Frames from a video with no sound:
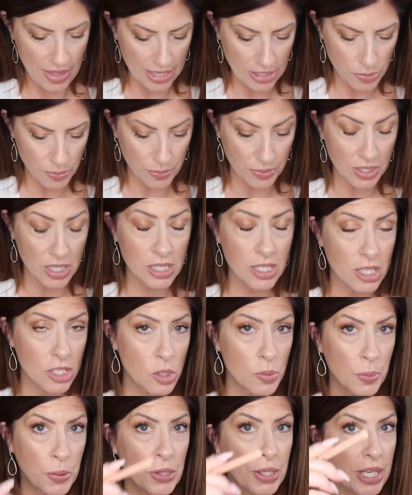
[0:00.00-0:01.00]
This
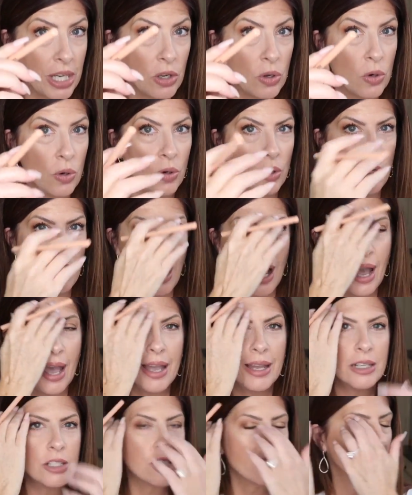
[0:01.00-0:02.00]
is pretty cool.
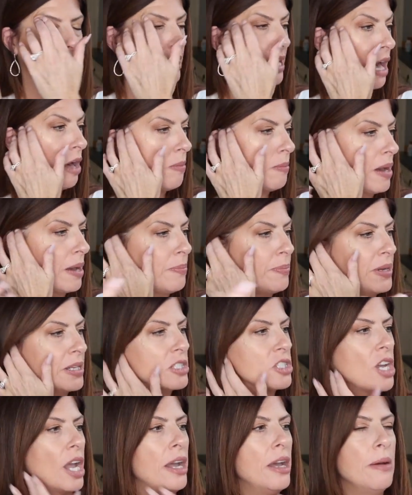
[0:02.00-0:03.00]
I took out my
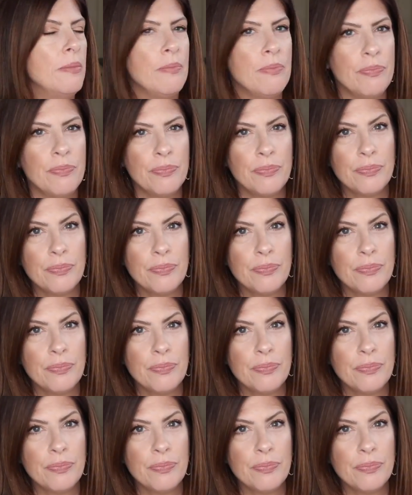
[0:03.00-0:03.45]
big giant